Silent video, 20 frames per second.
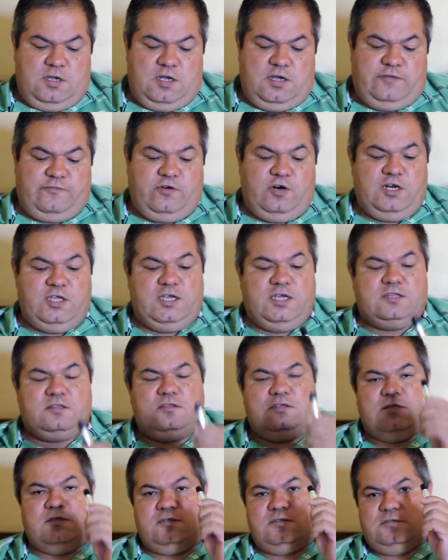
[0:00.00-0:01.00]
I've already got
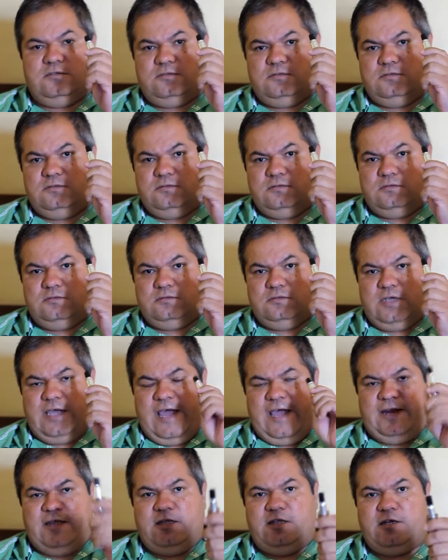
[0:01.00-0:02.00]
the
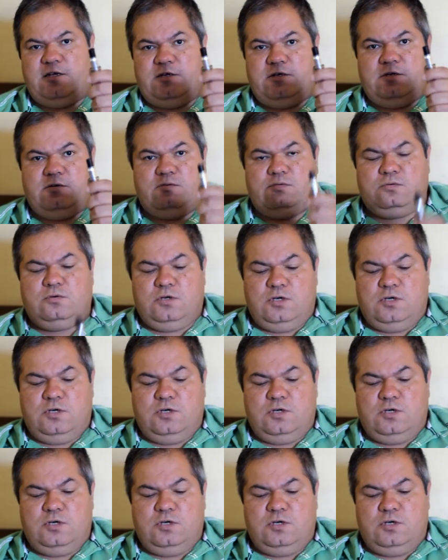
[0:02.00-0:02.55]
Addy here